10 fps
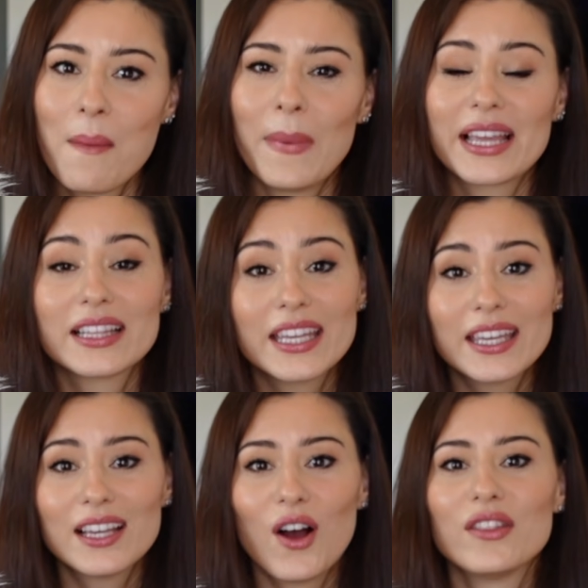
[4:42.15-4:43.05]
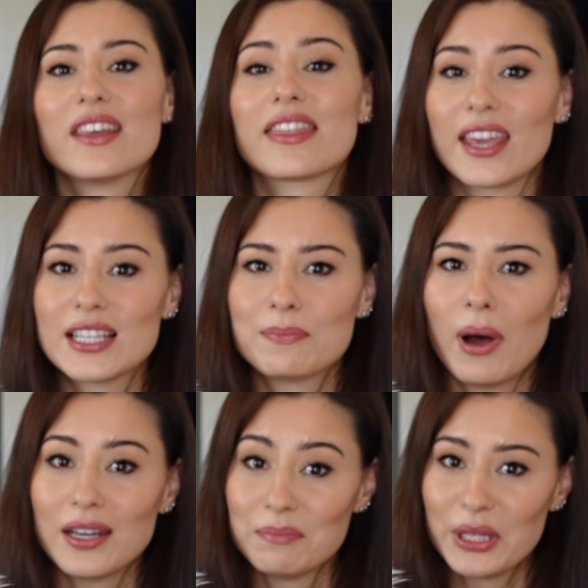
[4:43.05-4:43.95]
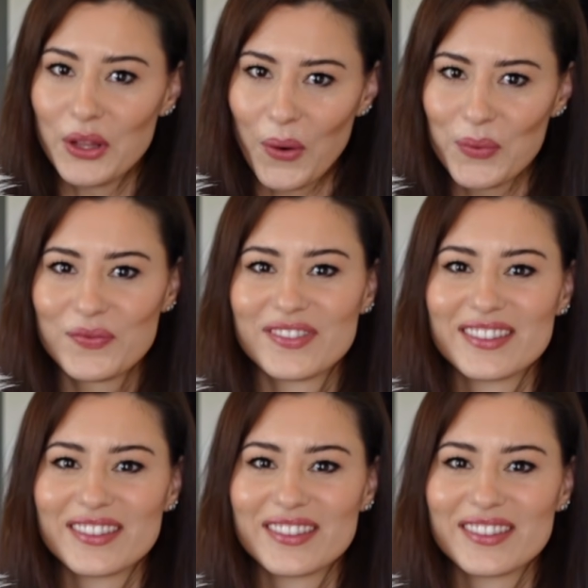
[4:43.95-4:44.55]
by clicking on the thanks button below.